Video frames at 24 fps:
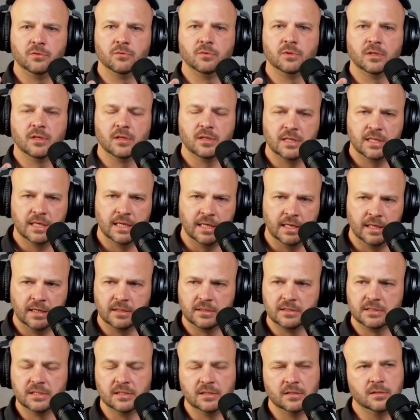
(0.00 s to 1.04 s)
doing the
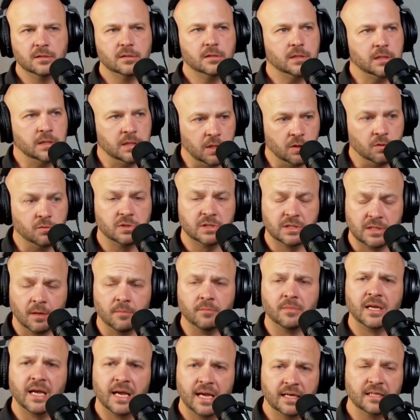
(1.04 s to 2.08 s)
things? And
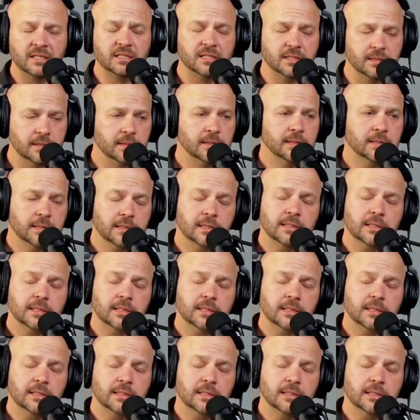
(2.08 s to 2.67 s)
some days,